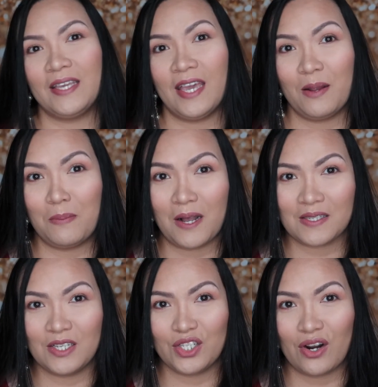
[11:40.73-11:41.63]
get a
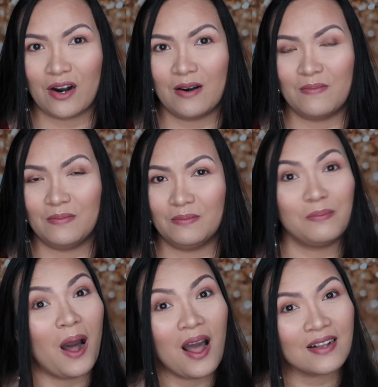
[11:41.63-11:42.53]
BoxyCharm
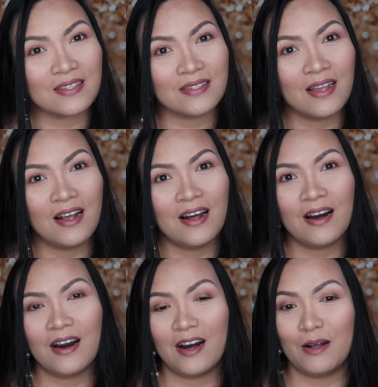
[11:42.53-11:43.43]
box,
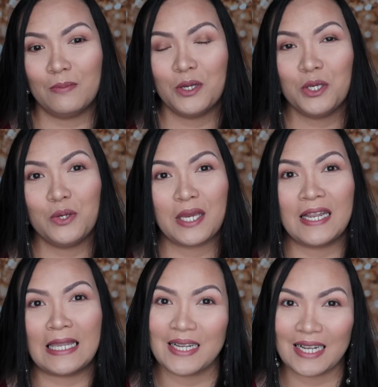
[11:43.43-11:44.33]
you
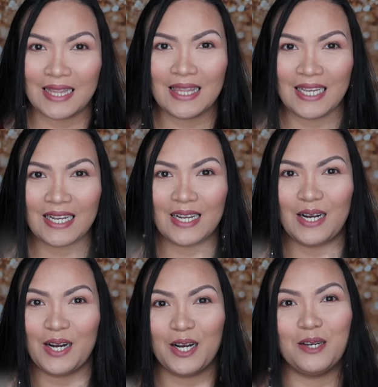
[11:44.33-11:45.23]
can click
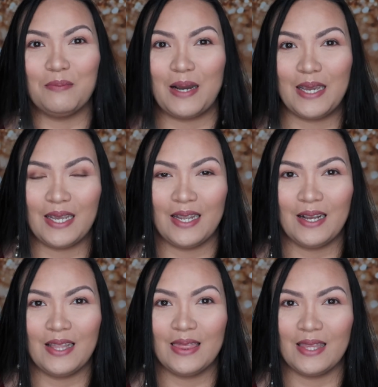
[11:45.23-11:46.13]
on my
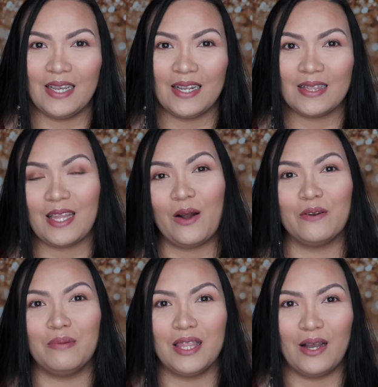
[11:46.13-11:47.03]
link
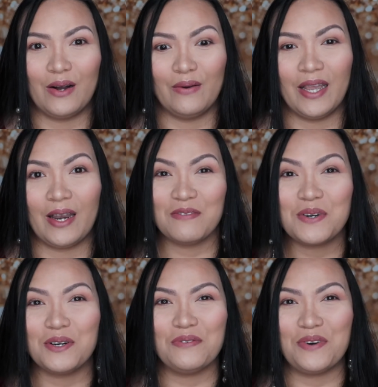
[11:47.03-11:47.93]
down below and have
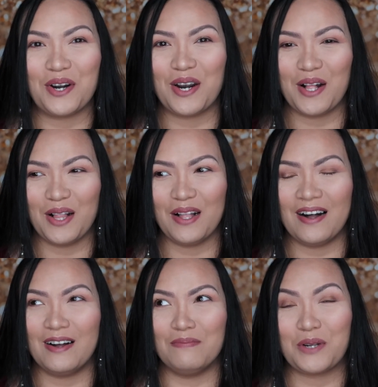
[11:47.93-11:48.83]
a
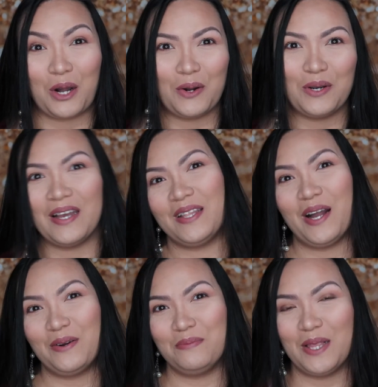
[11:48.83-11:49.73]
referral code
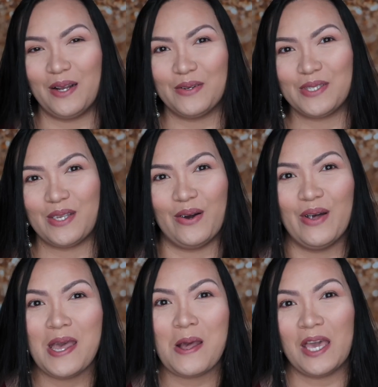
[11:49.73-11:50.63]
down below. So
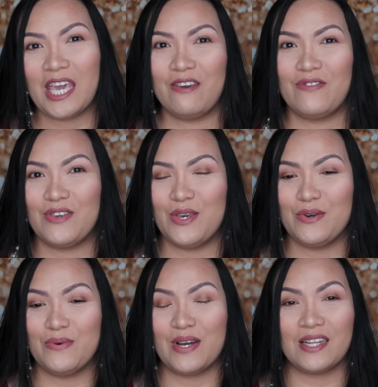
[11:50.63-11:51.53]
if
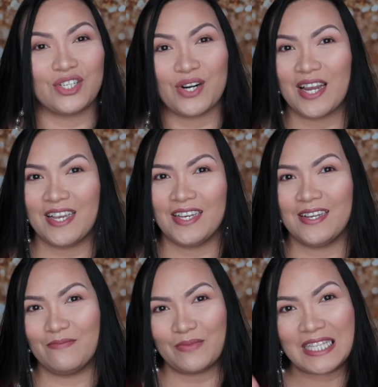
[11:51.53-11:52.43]
you want to try
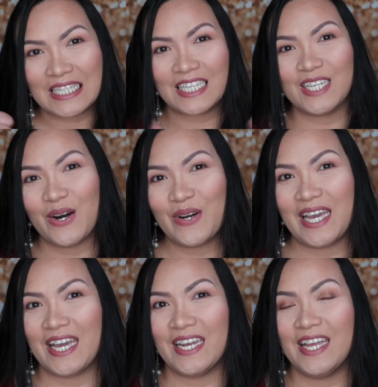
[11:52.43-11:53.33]
it, go
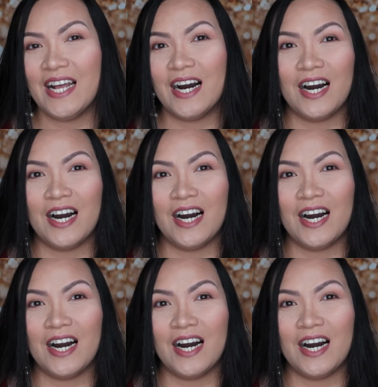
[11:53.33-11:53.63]
ahead,